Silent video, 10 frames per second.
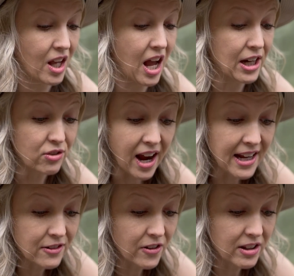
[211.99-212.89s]
I
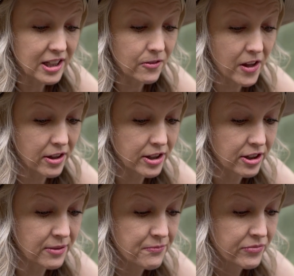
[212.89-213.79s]
cried and felt like a
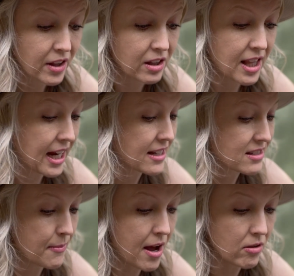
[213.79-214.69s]
failure, like I'd
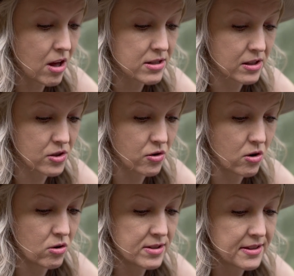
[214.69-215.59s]
somehow lost control.